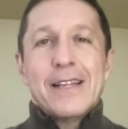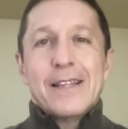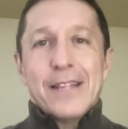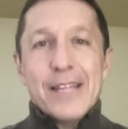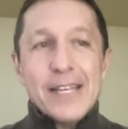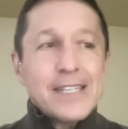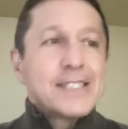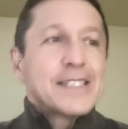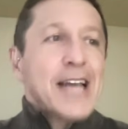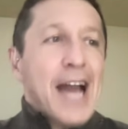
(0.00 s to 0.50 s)

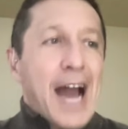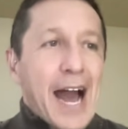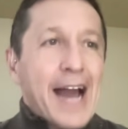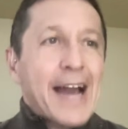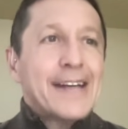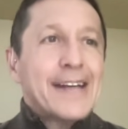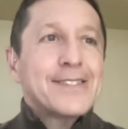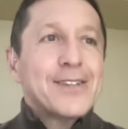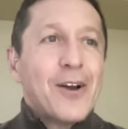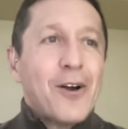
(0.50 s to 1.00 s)
These
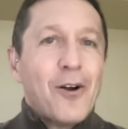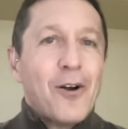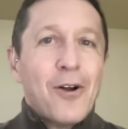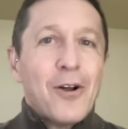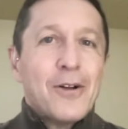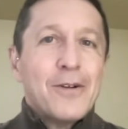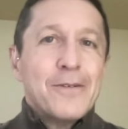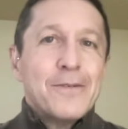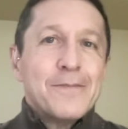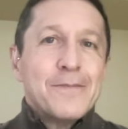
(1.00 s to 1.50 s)
guys
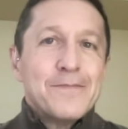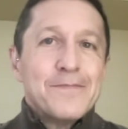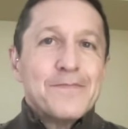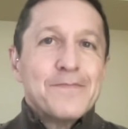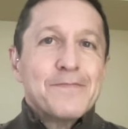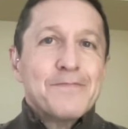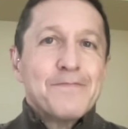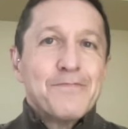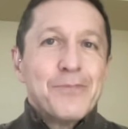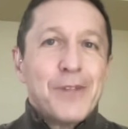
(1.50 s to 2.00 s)
are
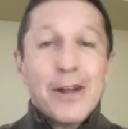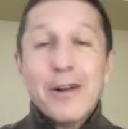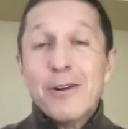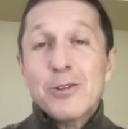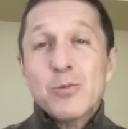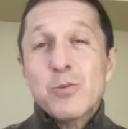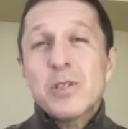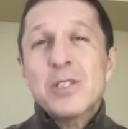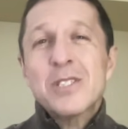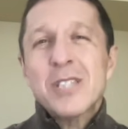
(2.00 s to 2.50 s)

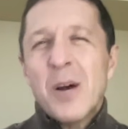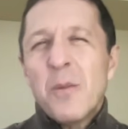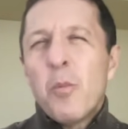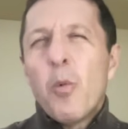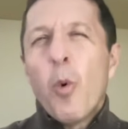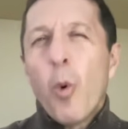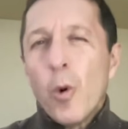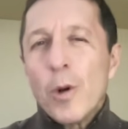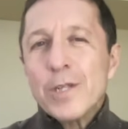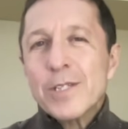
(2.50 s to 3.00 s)
players with
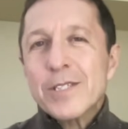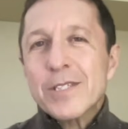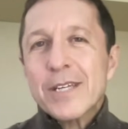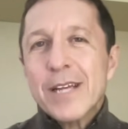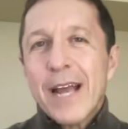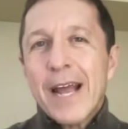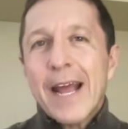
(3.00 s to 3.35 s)
some warts,